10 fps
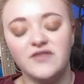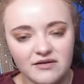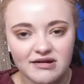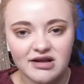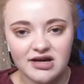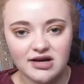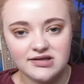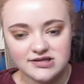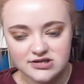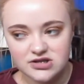the very
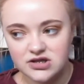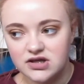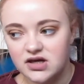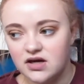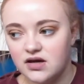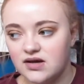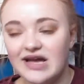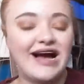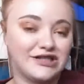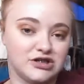last
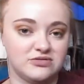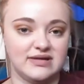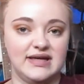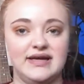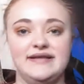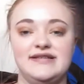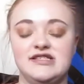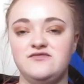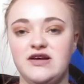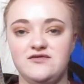category in
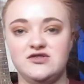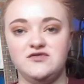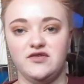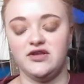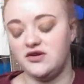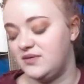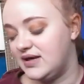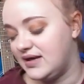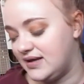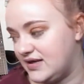this favourites video
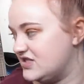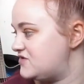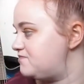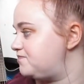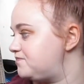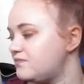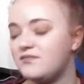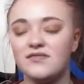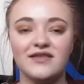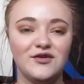is
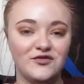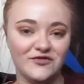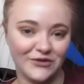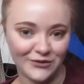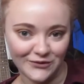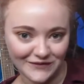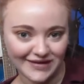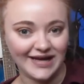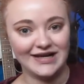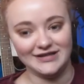food
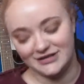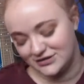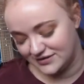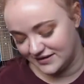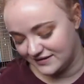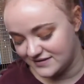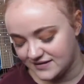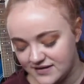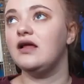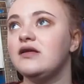and
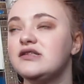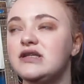drink.